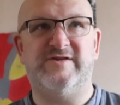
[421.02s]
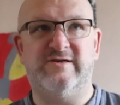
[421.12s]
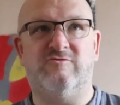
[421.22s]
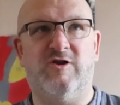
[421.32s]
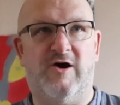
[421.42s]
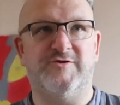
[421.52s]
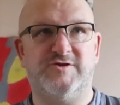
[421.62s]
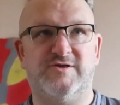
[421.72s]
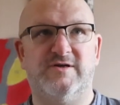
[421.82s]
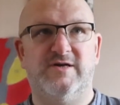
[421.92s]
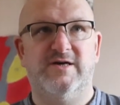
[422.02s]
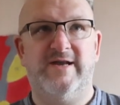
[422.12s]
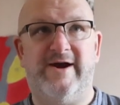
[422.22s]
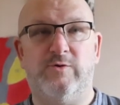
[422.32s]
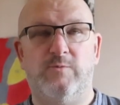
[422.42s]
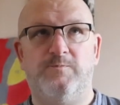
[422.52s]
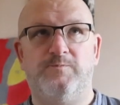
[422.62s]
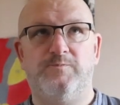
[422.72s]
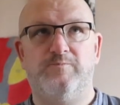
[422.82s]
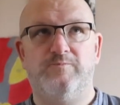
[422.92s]
still lost. Now,
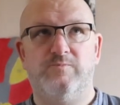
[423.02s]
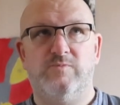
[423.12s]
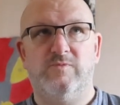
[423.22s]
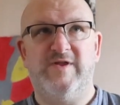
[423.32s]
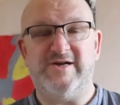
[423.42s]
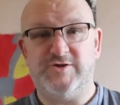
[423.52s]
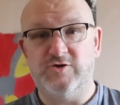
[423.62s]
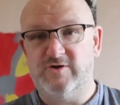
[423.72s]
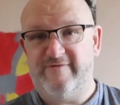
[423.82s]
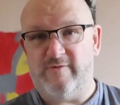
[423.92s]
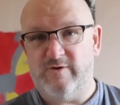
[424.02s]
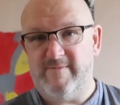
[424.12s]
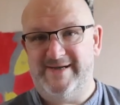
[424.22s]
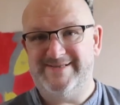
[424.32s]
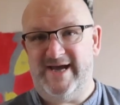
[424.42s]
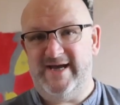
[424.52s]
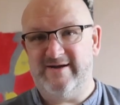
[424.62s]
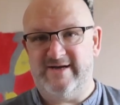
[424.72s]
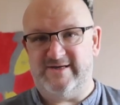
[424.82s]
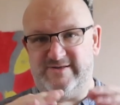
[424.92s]
that's good if I wanna maintain,
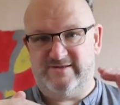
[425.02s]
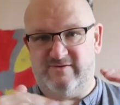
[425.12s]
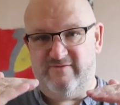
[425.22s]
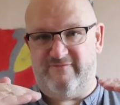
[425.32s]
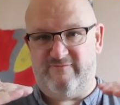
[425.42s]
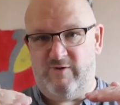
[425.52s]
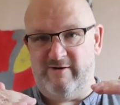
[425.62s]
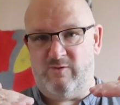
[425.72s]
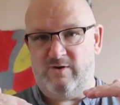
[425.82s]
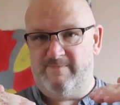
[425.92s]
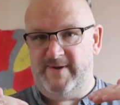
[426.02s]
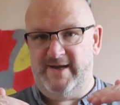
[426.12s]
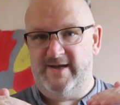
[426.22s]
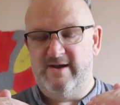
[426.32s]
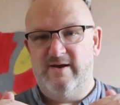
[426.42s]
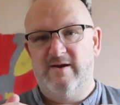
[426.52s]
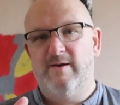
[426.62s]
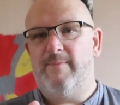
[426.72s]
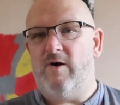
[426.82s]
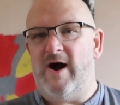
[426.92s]
and that's sort of where I wanna be,
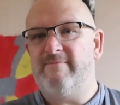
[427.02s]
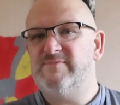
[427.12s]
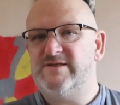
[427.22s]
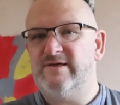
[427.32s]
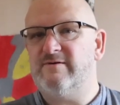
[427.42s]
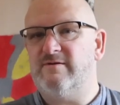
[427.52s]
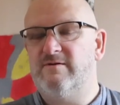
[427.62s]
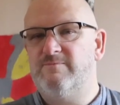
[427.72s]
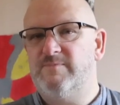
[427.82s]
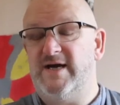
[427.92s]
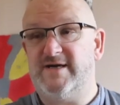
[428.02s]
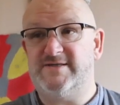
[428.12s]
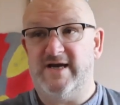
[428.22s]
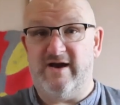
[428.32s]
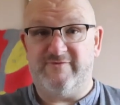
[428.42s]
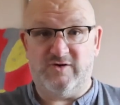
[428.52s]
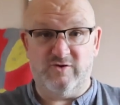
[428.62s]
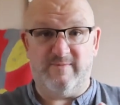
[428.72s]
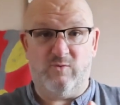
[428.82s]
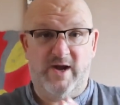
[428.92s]
but I'm still, like I say, I've told
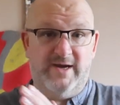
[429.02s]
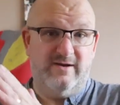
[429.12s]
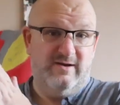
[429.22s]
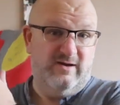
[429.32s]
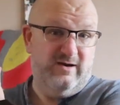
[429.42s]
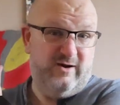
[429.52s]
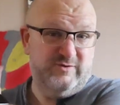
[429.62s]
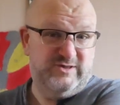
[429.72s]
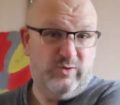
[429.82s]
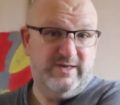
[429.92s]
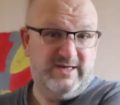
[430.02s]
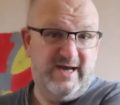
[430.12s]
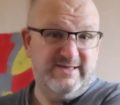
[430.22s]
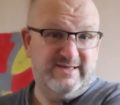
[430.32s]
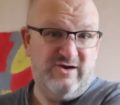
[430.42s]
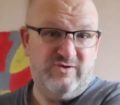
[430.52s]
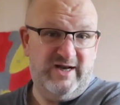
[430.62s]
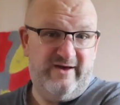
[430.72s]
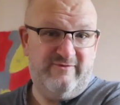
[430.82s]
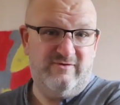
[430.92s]
you my weight. I was 28 stone
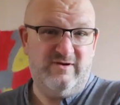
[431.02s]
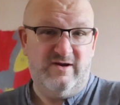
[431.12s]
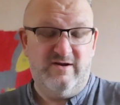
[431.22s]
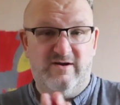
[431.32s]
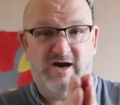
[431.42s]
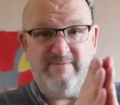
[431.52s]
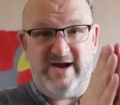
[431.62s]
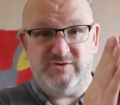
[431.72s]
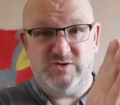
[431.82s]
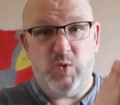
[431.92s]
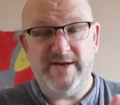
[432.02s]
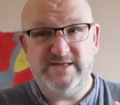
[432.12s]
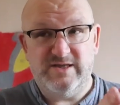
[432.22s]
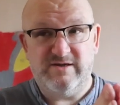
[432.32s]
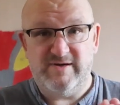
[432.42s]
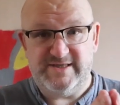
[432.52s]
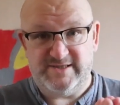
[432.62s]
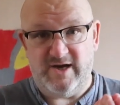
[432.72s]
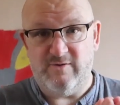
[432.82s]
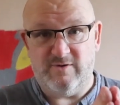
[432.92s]
11. I'm now 23
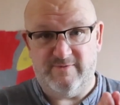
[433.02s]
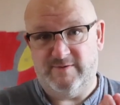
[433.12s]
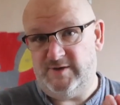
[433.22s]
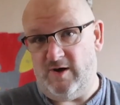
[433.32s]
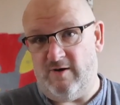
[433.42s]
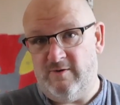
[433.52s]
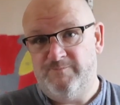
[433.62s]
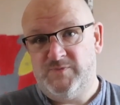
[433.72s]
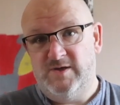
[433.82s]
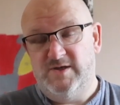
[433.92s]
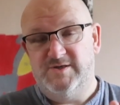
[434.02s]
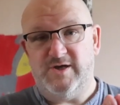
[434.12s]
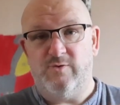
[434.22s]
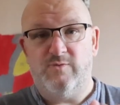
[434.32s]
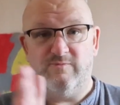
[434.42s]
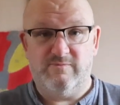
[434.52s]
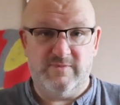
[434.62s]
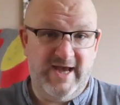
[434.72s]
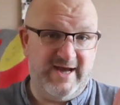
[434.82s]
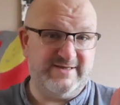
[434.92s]
stone on the dot. So
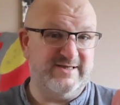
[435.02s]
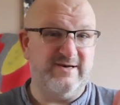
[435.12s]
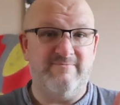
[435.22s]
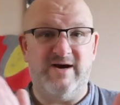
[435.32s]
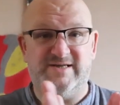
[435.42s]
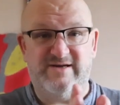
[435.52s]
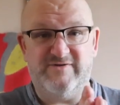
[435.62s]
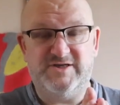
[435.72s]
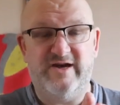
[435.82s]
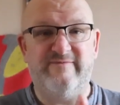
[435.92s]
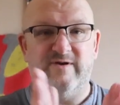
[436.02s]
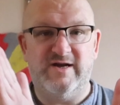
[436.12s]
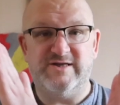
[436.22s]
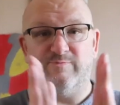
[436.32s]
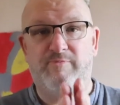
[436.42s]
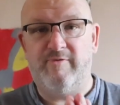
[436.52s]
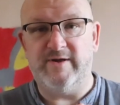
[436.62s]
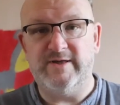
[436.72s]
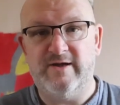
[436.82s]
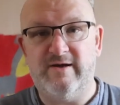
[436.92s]
yes, it's a massive achievement and it's
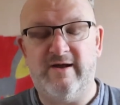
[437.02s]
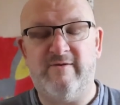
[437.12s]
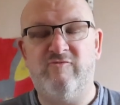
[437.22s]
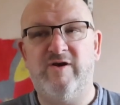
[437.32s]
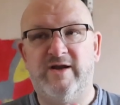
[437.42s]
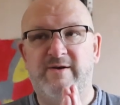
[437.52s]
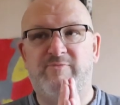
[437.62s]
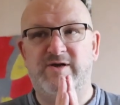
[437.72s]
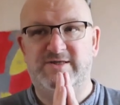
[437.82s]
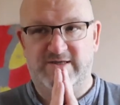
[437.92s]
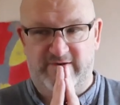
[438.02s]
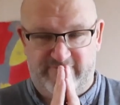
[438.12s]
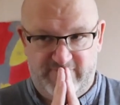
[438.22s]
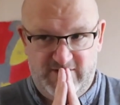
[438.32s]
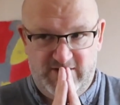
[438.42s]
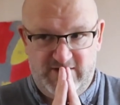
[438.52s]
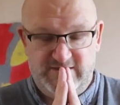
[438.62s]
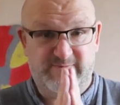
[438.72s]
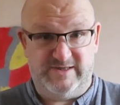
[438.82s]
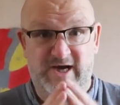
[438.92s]
brilliant, and I'm really appreciative
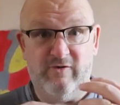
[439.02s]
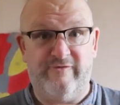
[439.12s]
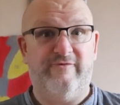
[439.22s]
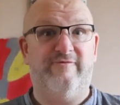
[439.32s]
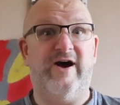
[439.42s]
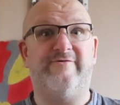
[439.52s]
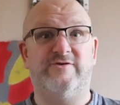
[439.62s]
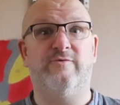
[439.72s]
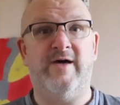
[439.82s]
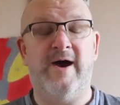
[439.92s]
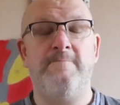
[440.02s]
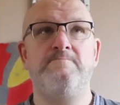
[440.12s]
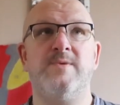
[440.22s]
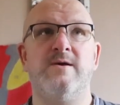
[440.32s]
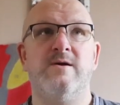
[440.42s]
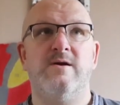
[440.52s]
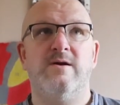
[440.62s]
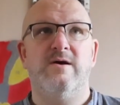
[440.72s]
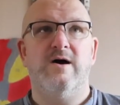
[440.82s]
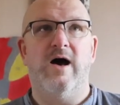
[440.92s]
to myself that I've done that.
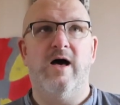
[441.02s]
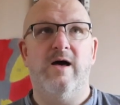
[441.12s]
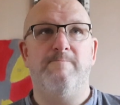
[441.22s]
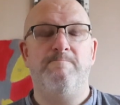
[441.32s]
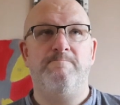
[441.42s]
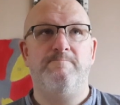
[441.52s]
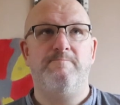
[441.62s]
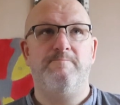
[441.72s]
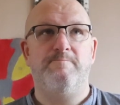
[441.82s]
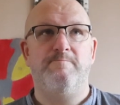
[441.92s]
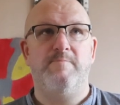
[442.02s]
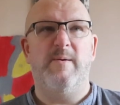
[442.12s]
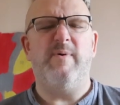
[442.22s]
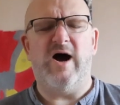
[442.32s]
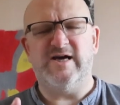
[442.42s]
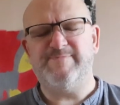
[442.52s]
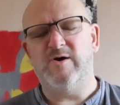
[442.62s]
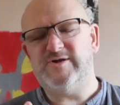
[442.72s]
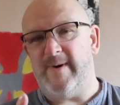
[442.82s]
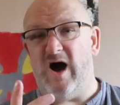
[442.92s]
I
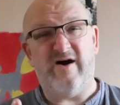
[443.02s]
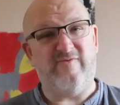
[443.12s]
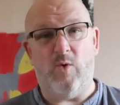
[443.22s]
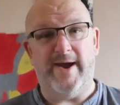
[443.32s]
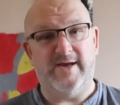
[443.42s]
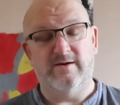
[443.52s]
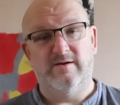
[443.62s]
suppose I'm halfway.